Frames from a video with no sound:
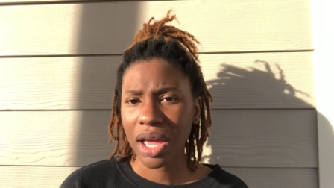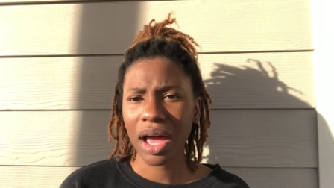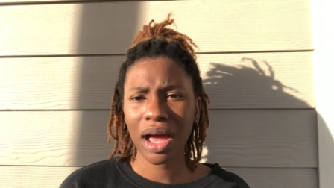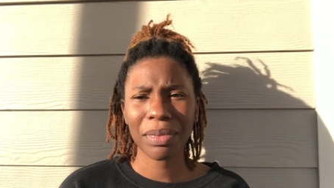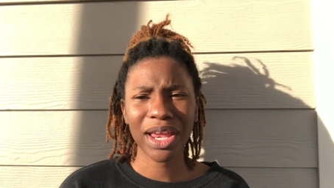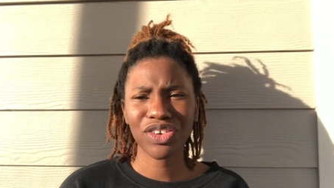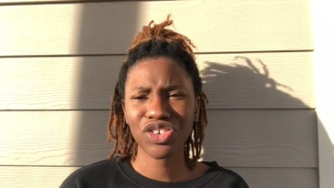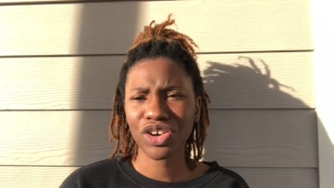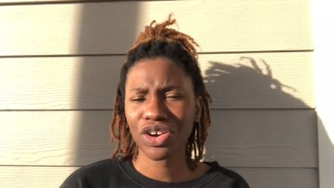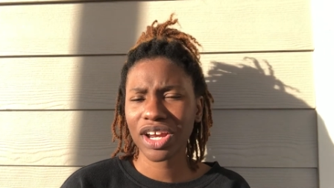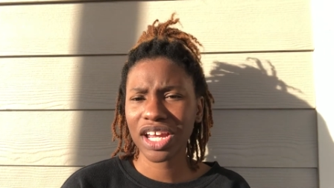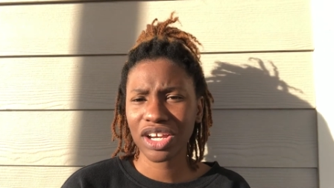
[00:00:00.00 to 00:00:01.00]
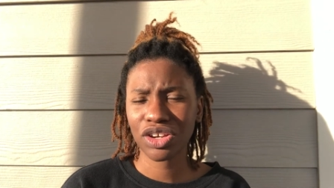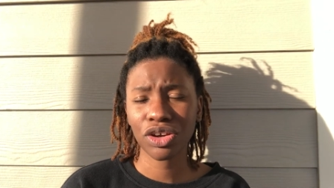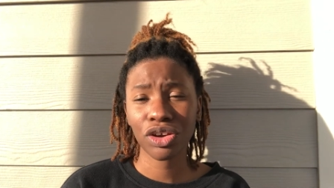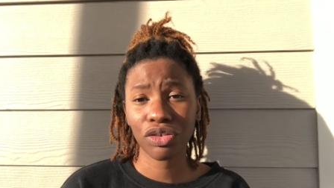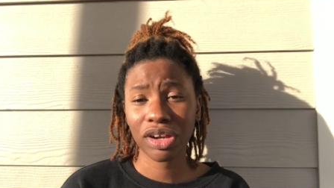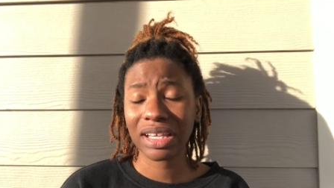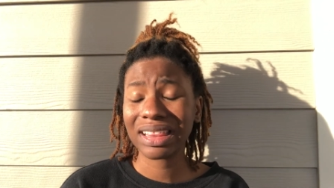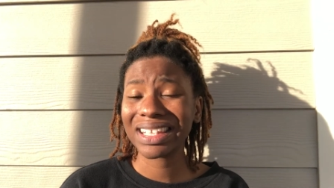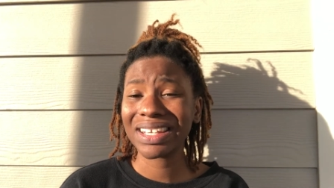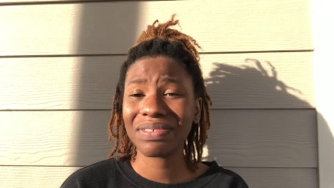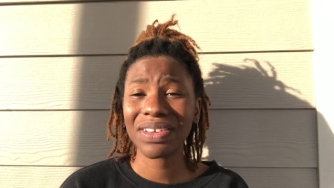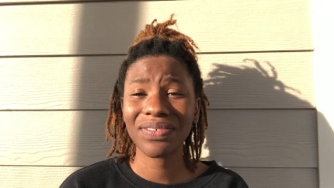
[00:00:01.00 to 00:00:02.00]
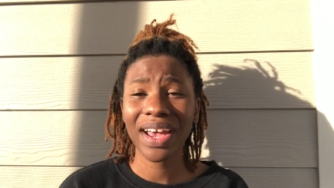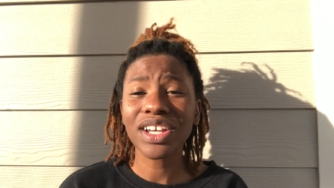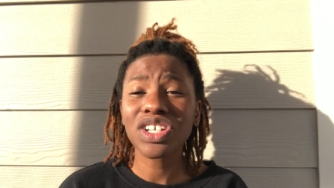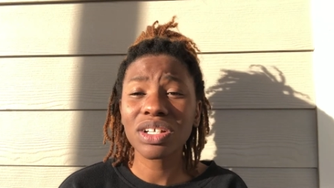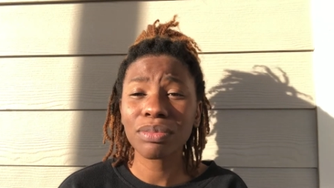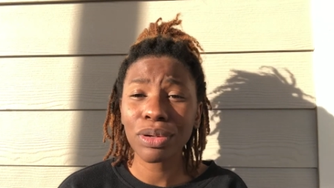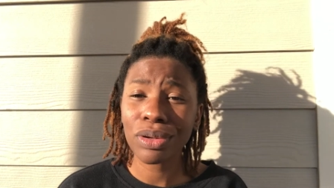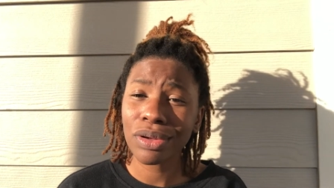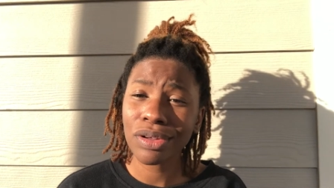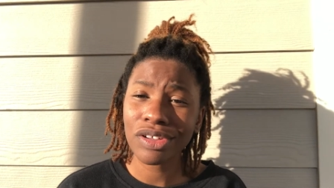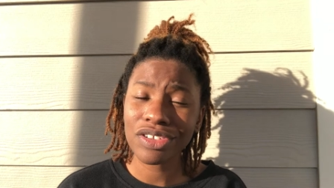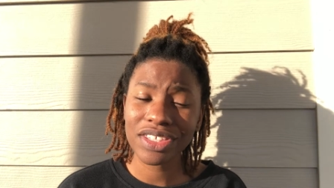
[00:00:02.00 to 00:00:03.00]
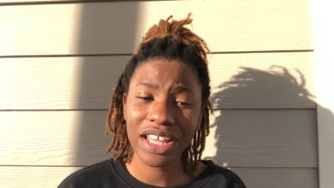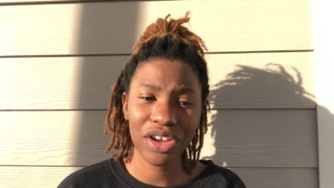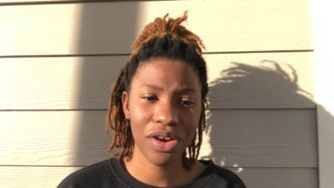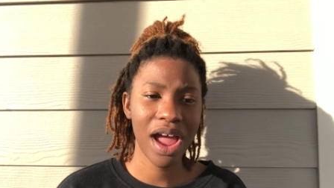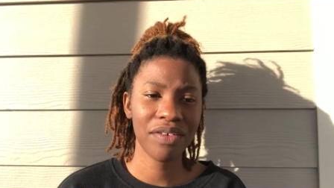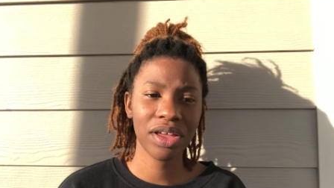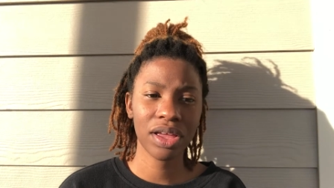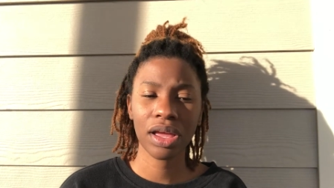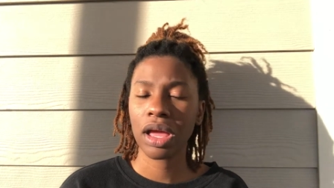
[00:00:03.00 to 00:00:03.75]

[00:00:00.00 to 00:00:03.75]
making sure you're eating your green leafy vegetables, that you're having,